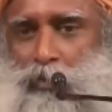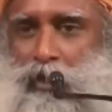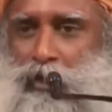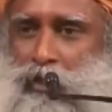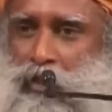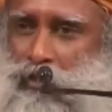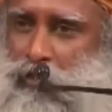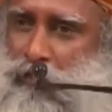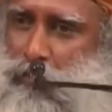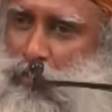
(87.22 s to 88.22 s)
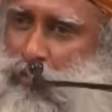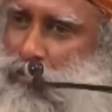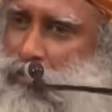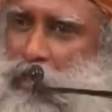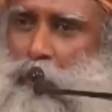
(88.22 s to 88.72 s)
picking ticks off the
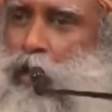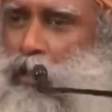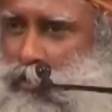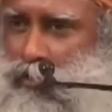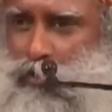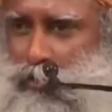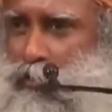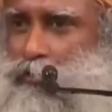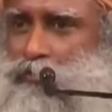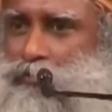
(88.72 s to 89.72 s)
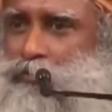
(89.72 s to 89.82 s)
bull, they're partners, you know.